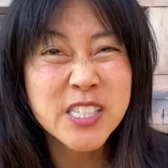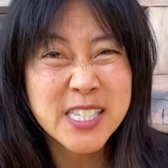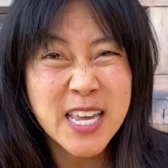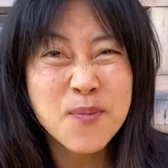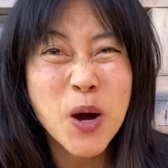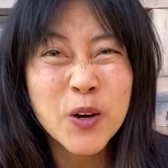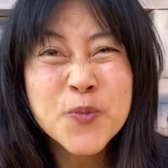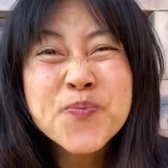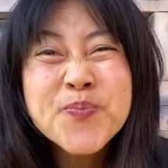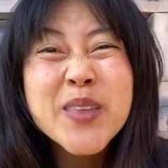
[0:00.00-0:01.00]
CMO,
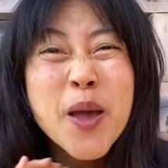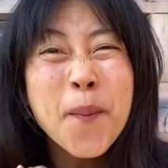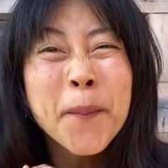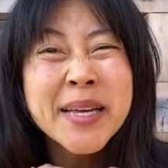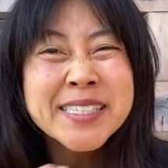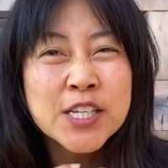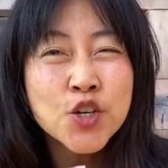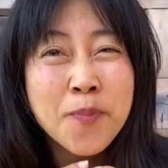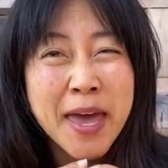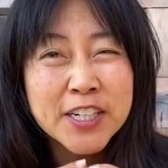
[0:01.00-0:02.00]
my
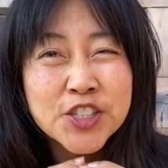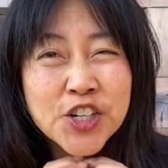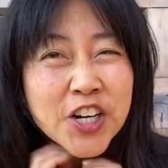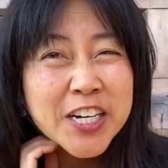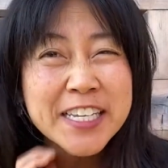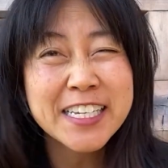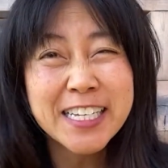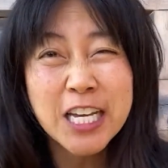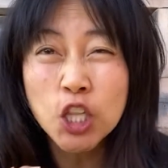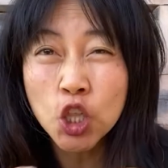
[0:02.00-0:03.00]
senior manager,
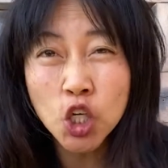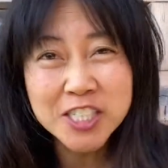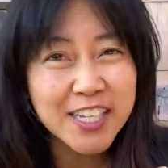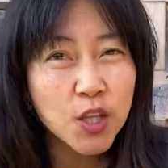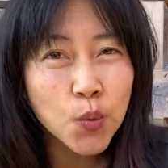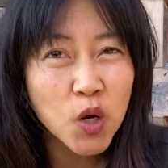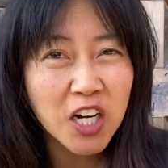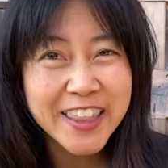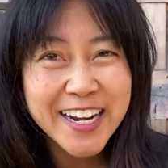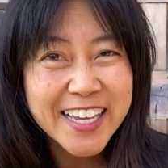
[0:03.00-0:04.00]
he looked at the
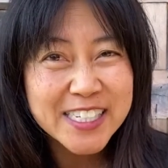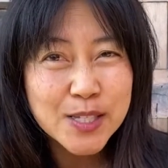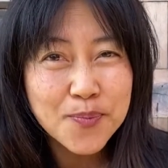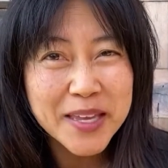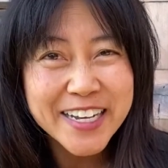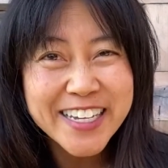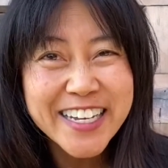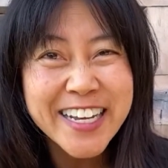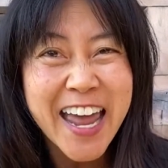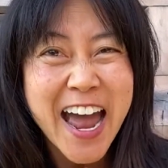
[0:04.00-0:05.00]
work that I had submitted
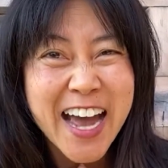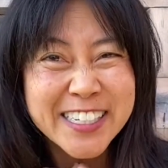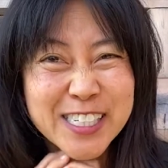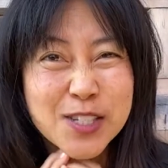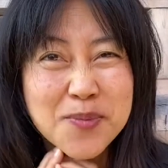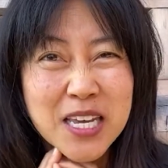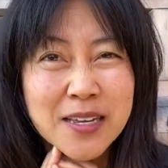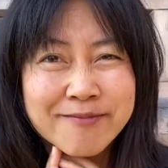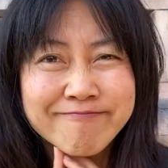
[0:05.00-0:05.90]
and asked me,